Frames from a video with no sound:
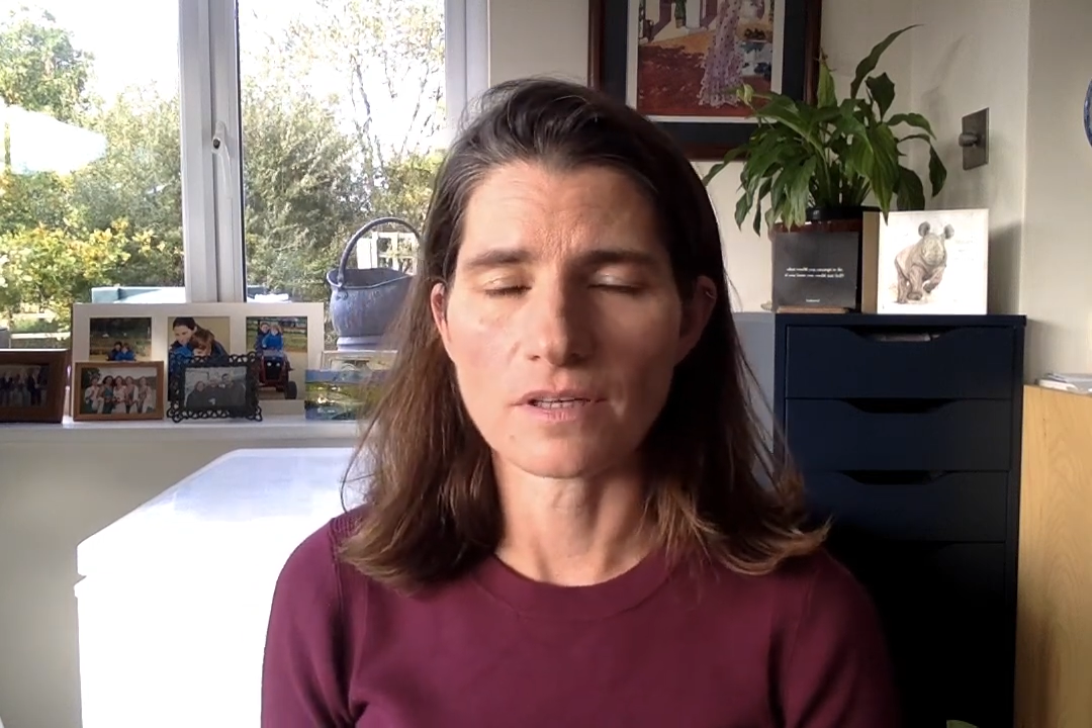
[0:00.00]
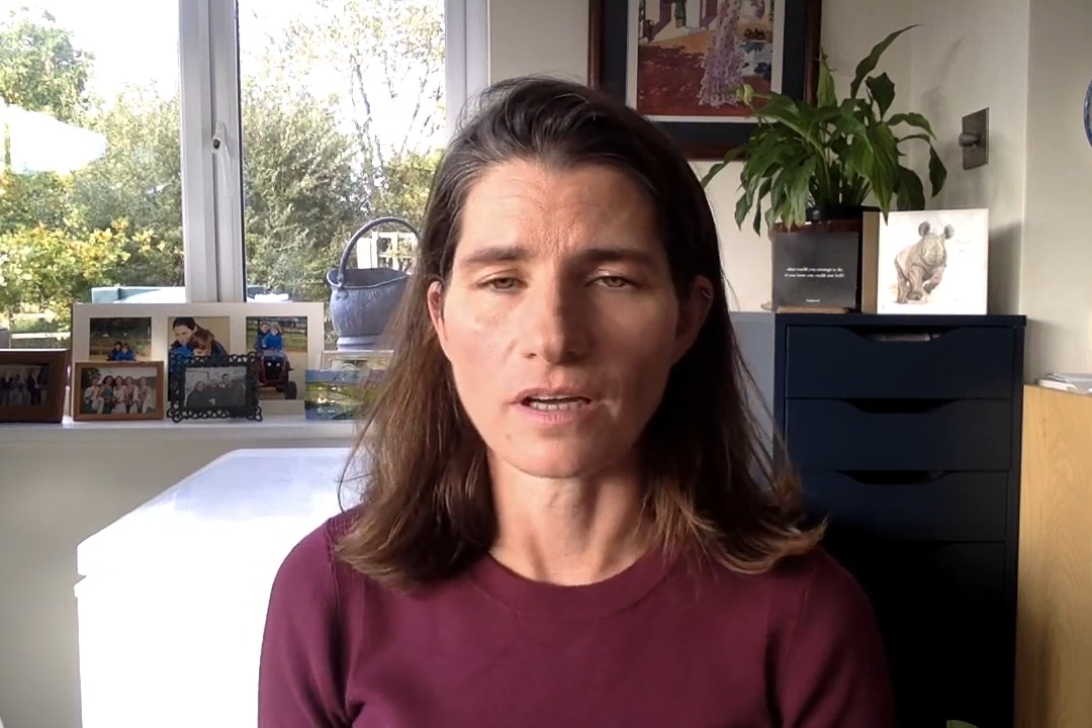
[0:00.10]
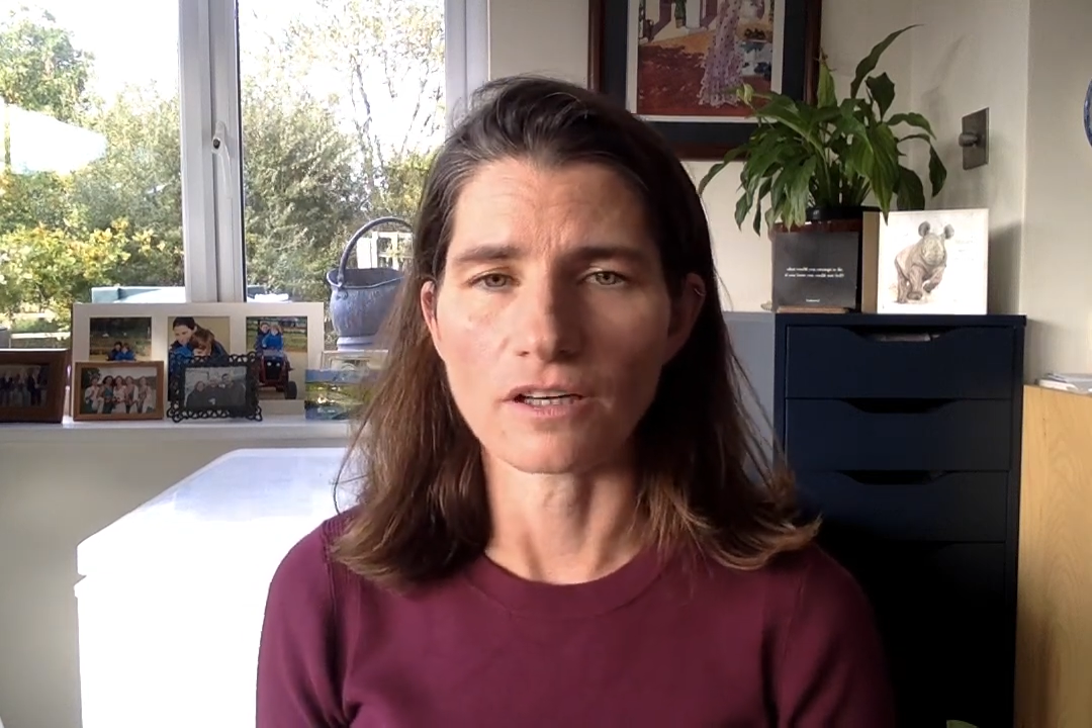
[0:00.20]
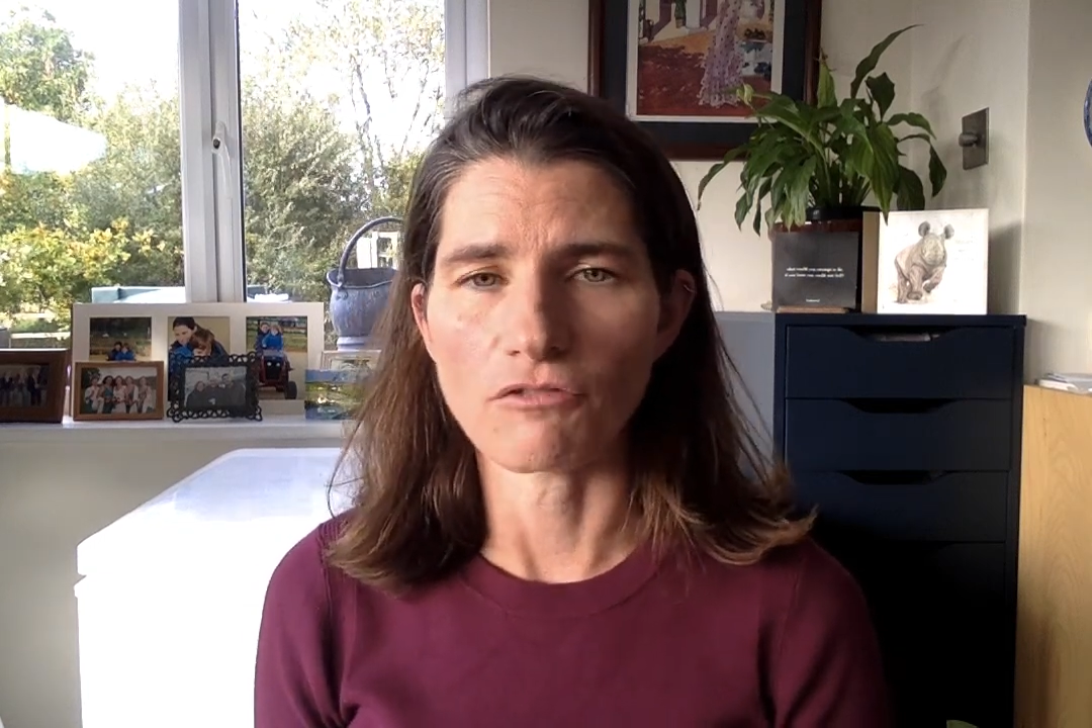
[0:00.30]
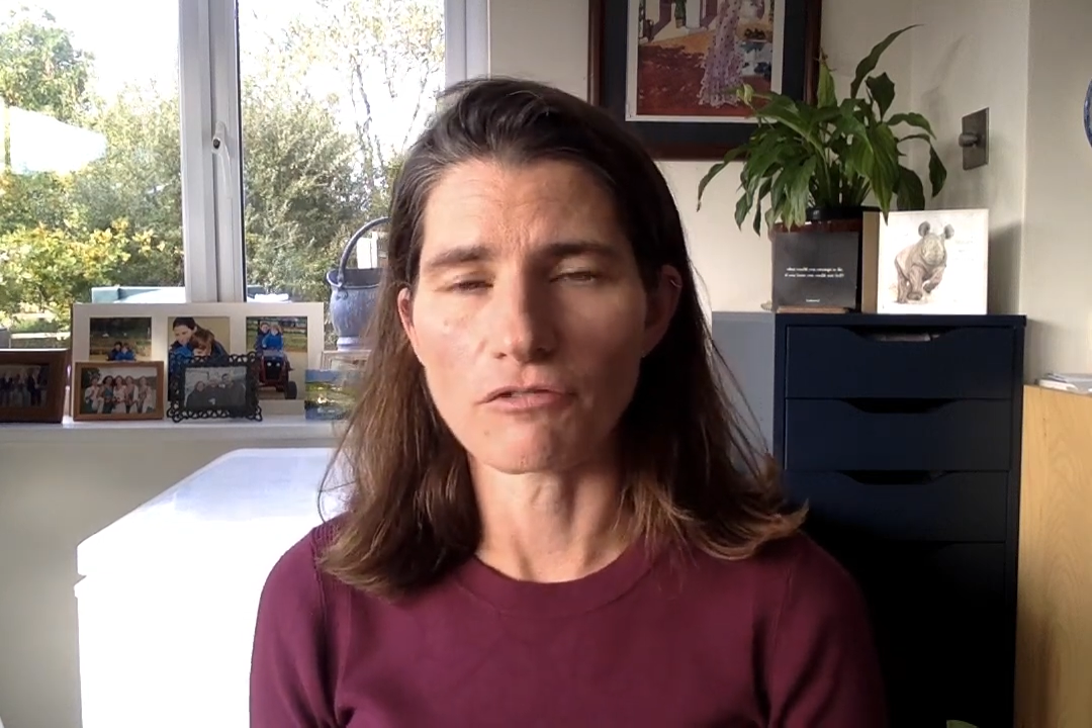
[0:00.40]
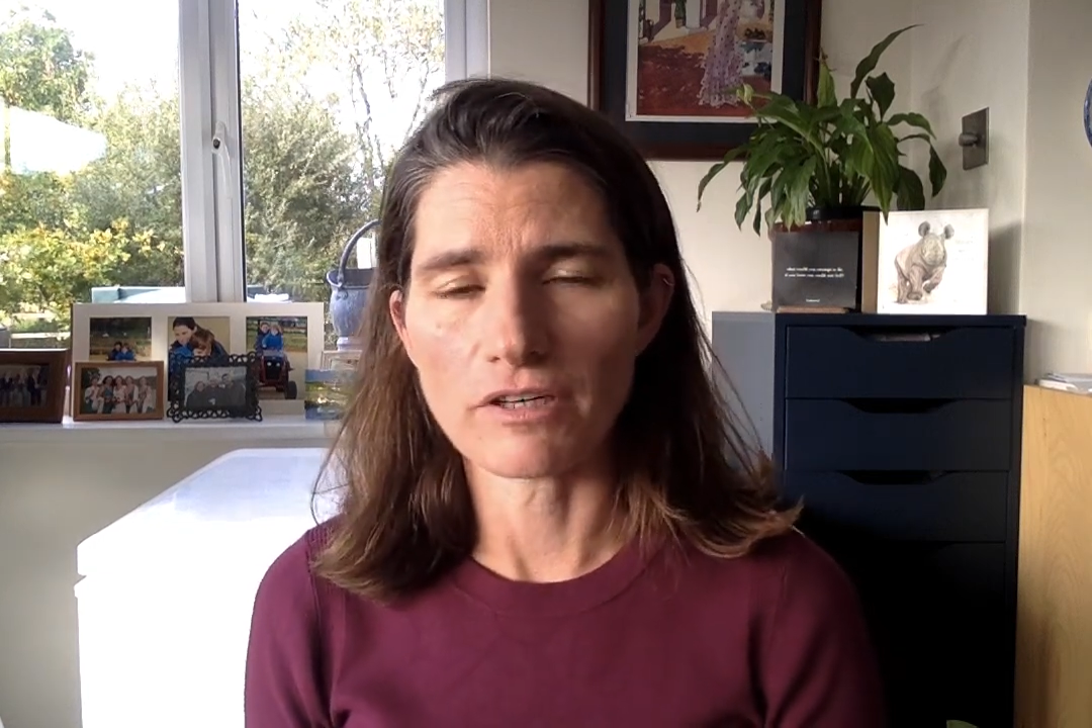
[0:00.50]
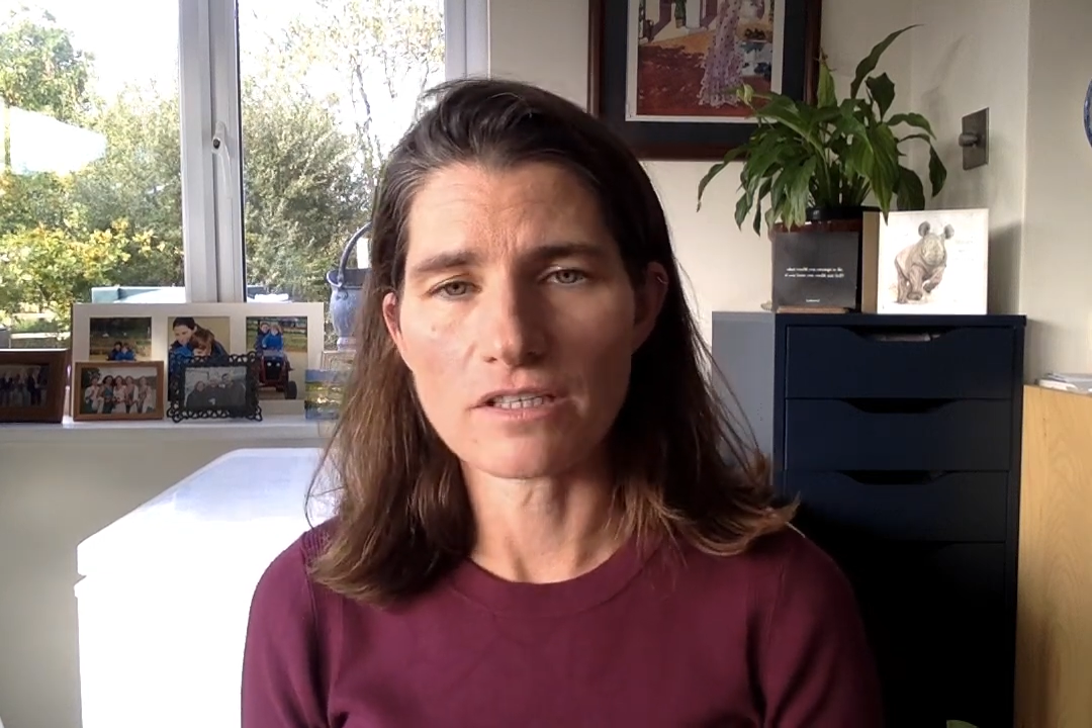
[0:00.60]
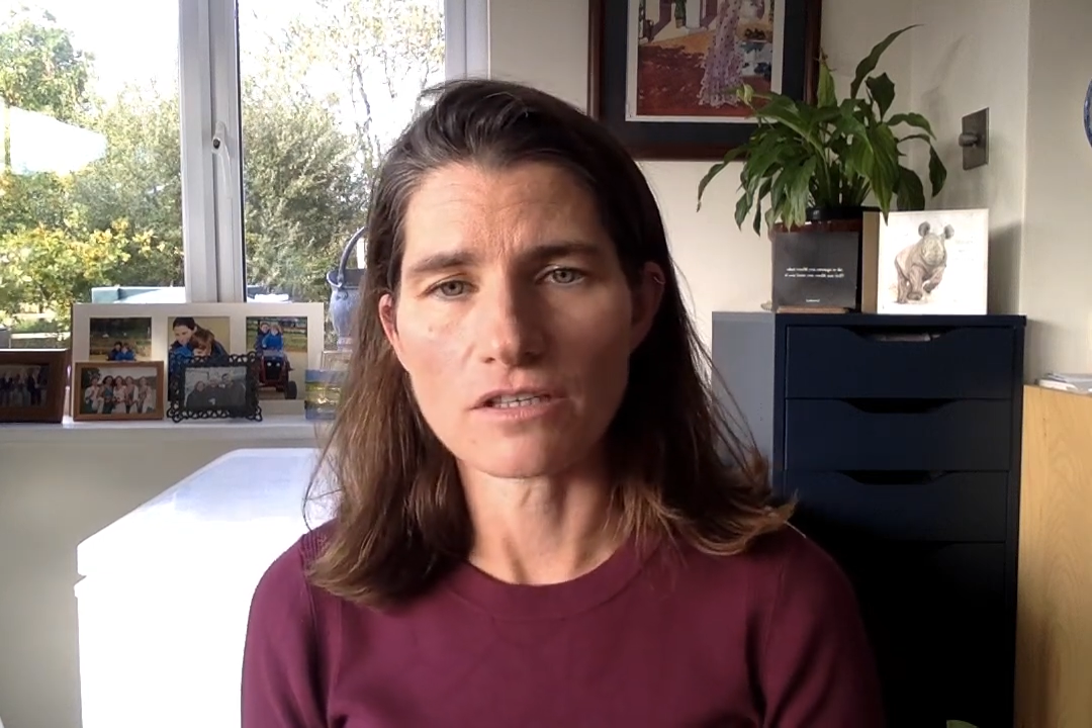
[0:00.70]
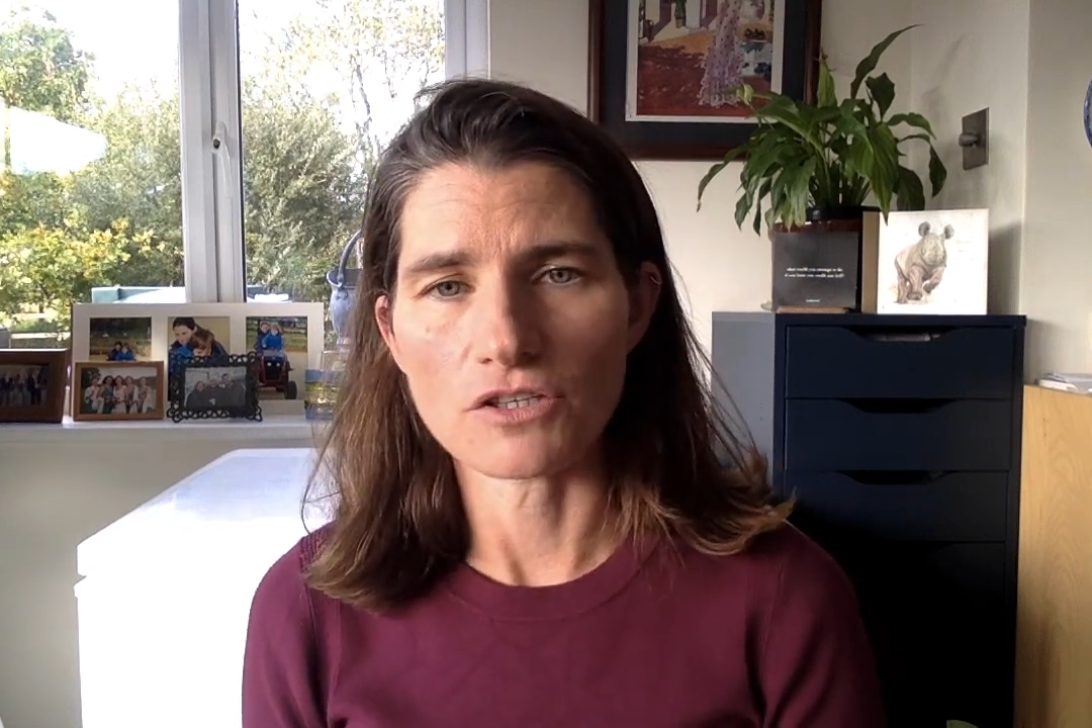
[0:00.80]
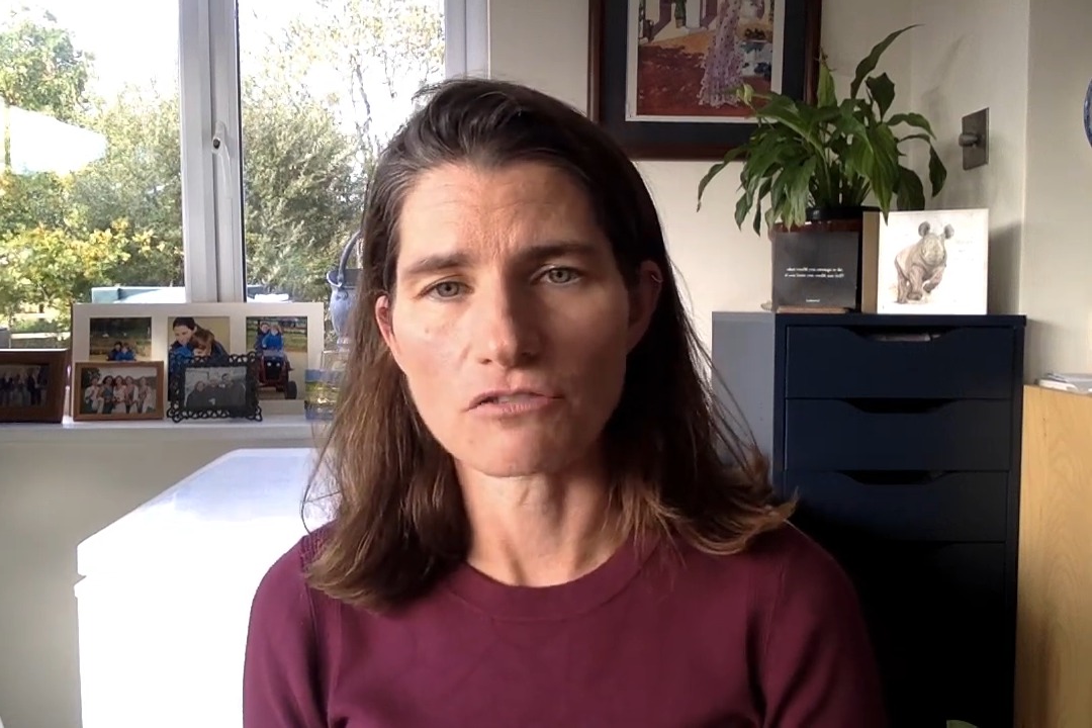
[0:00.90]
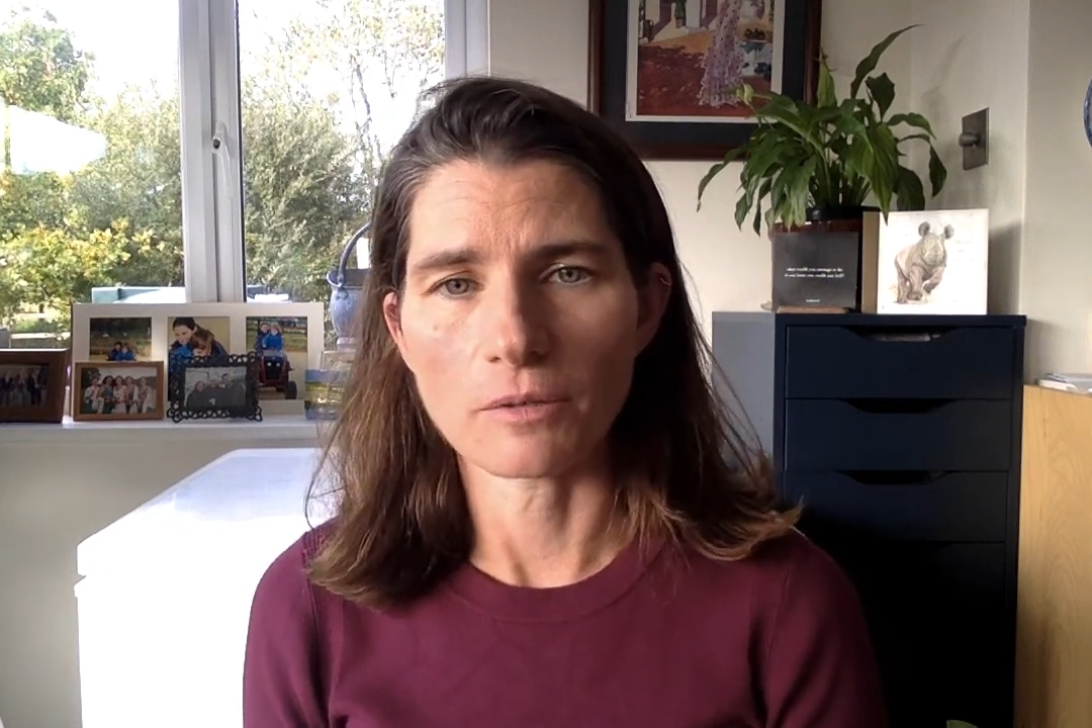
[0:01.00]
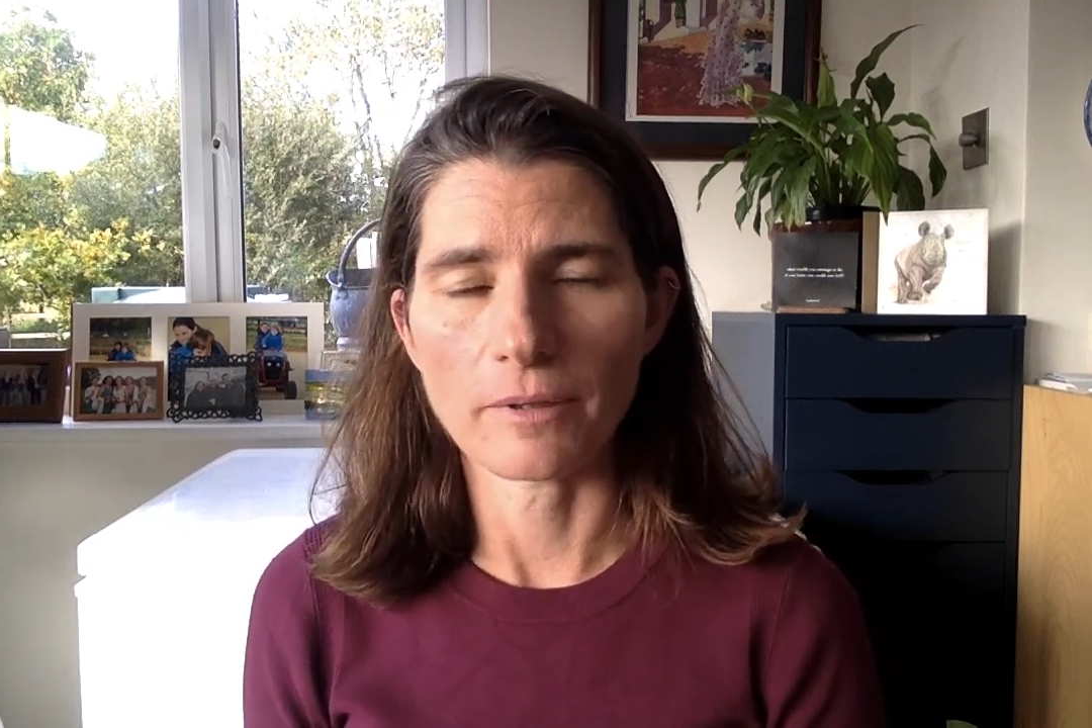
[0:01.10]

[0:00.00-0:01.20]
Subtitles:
and I run a research group